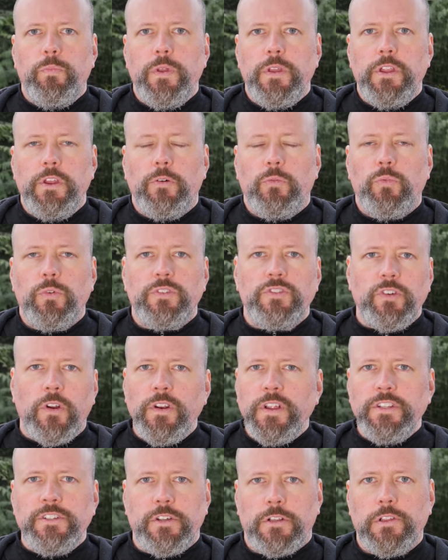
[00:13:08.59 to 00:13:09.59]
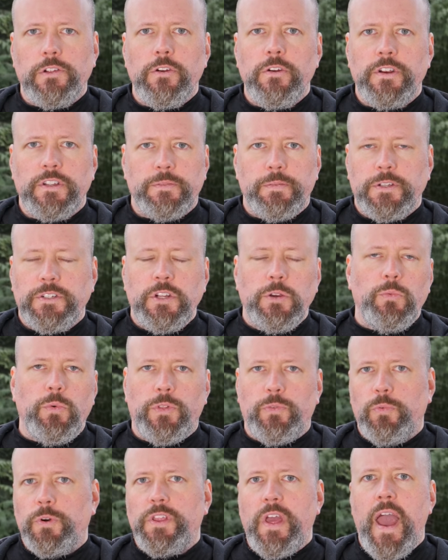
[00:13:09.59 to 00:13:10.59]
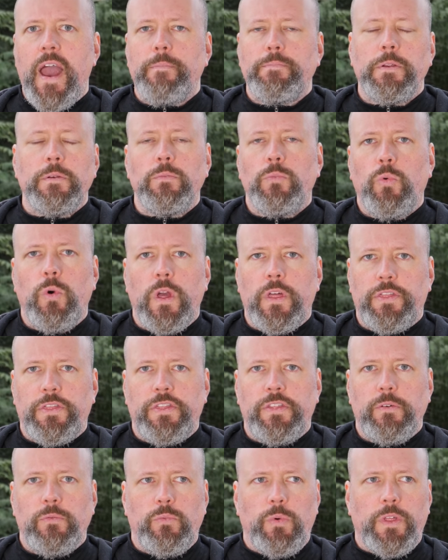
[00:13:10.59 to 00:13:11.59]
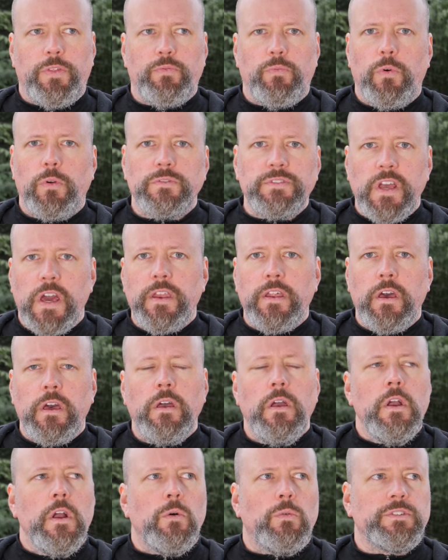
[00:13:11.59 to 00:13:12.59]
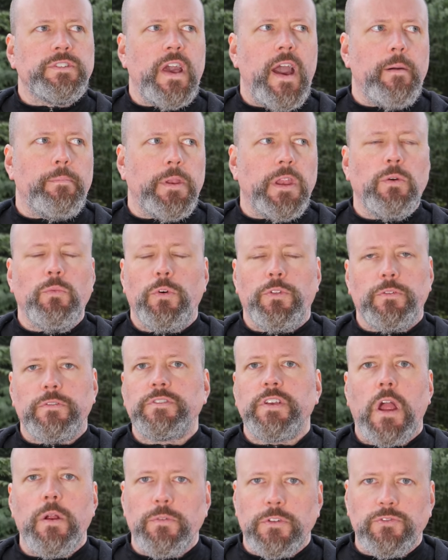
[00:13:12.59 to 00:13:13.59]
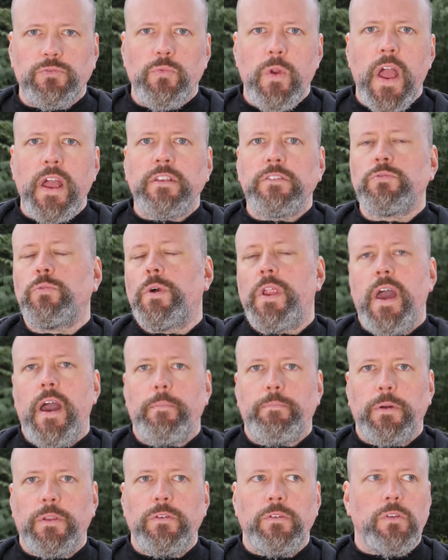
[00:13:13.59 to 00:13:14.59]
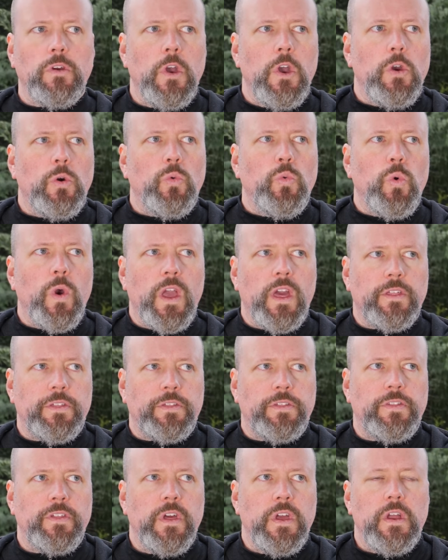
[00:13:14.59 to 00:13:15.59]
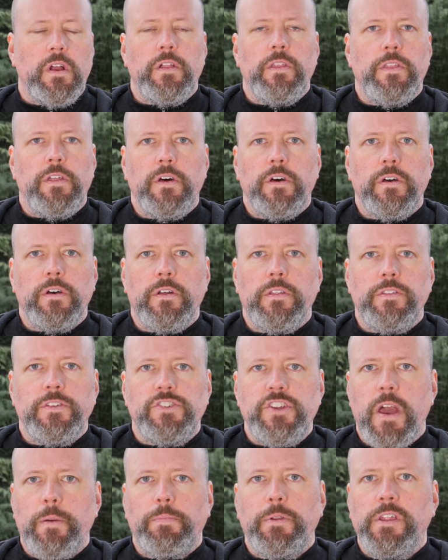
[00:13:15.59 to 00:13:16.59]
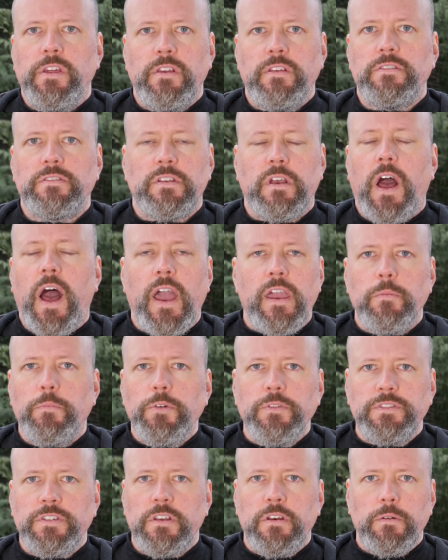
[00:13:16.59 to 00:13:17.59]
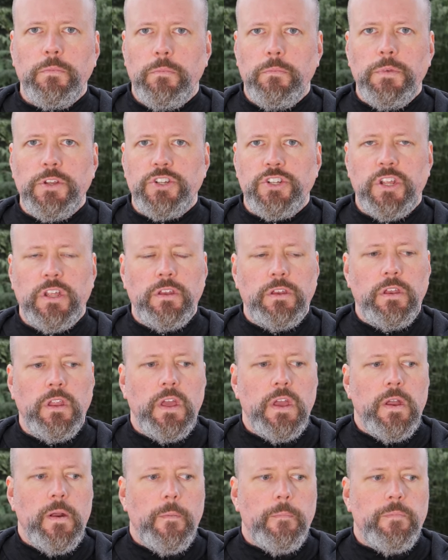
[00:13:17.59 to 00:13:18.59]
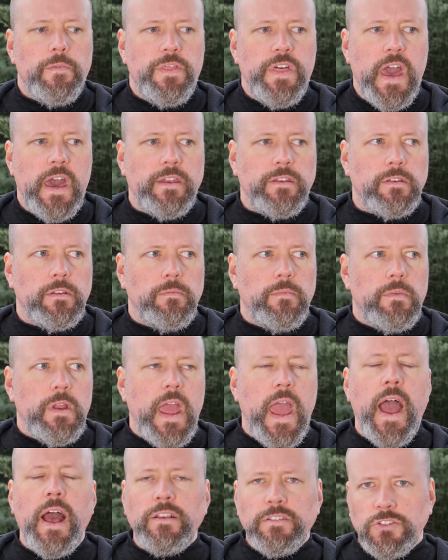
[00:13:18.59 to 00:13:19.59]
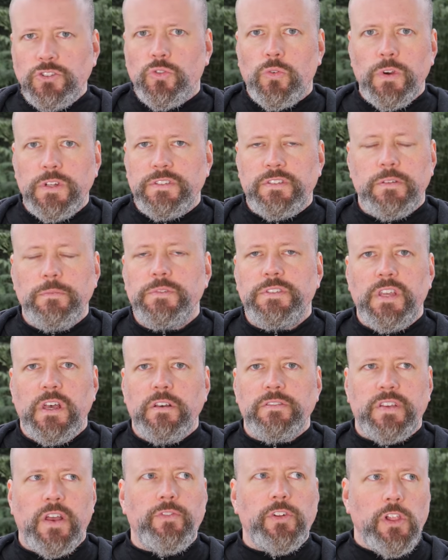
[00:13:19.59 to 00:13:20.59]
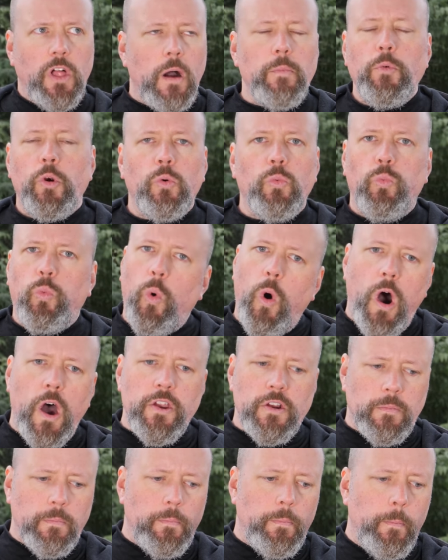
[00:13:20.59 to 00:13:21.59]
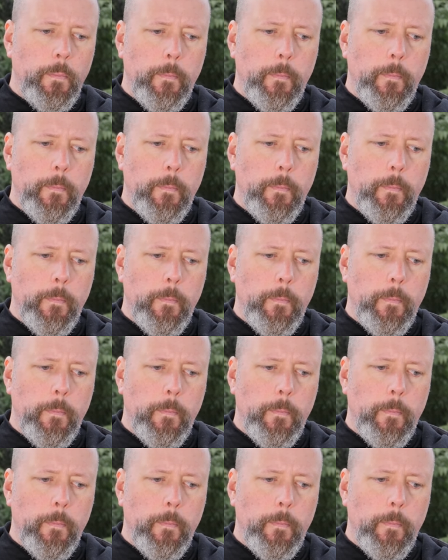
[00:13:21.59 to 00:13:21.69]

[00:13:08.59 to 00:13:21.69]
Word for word: You know, we're starting to learn, especially with what happened with, with Rosetta, what's happening with OSIRIS-REx, what happened with the, the Japanese Hayabusa mission, that asteroids themselves have a lot more water